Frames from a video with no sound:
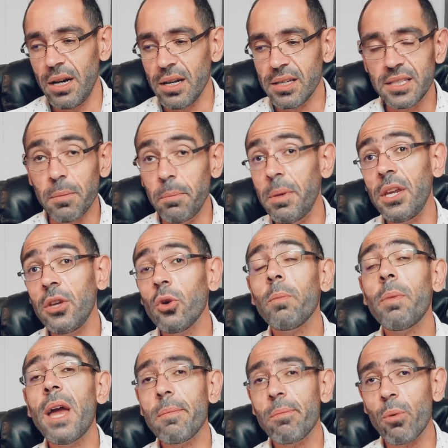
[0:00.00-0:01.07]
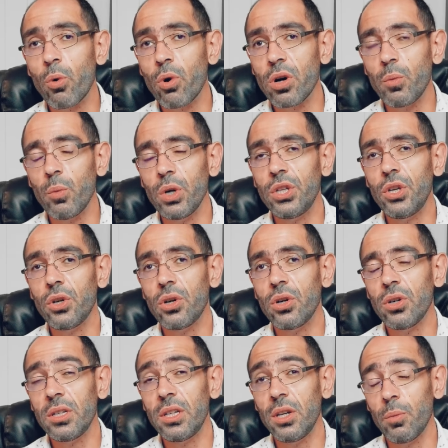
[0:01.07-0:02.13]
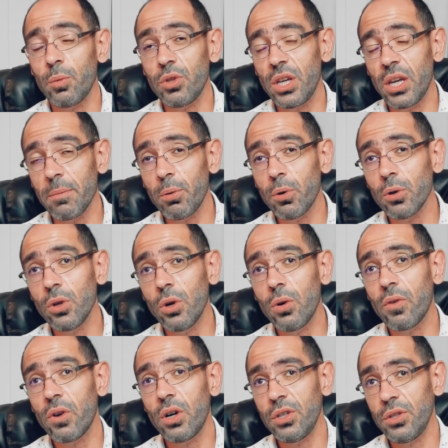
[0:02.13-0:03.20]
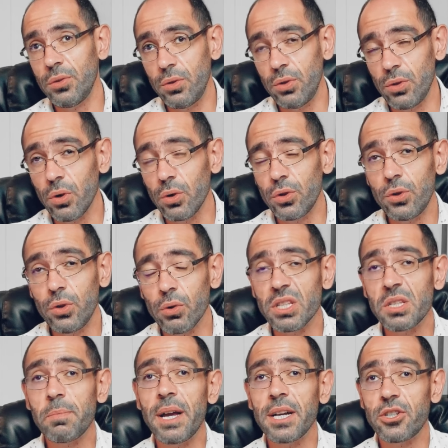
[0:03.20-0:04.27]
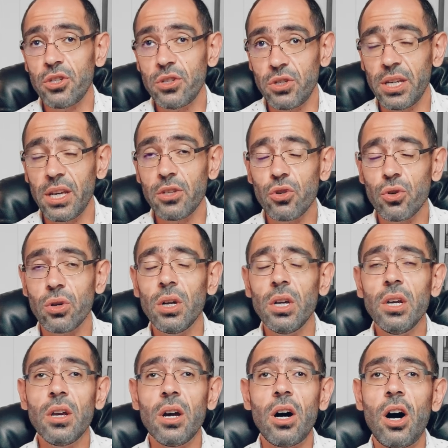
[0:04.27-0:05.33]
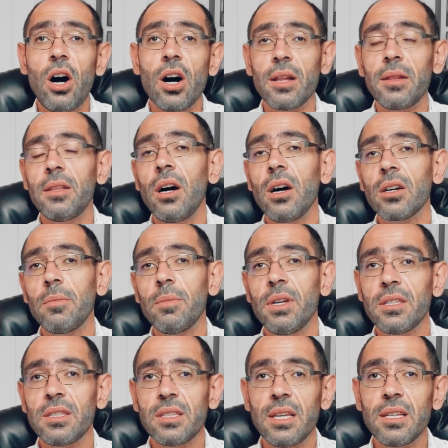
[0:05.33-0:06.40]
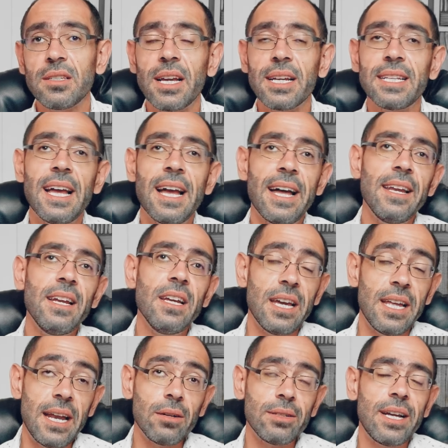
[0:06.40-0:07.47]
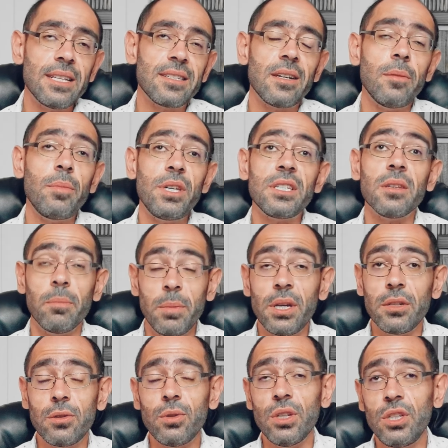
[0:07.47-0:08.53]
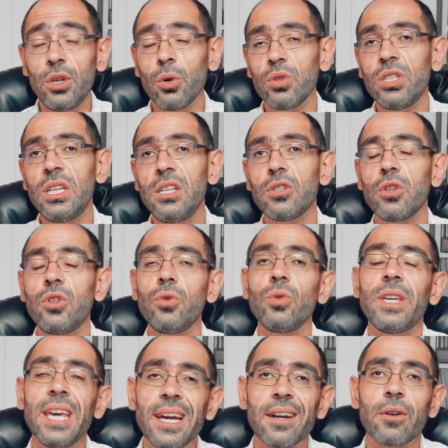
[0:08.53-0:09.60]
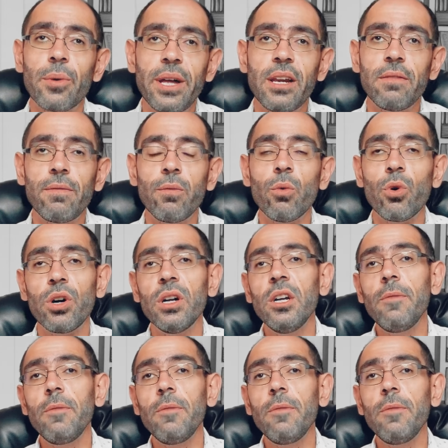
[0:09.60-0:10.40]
submitting your paperwork when when you get pulled over. You go through your inspections, you get your audit documents, things like that, and how that's going to be submitted to the DOT, so you get credit for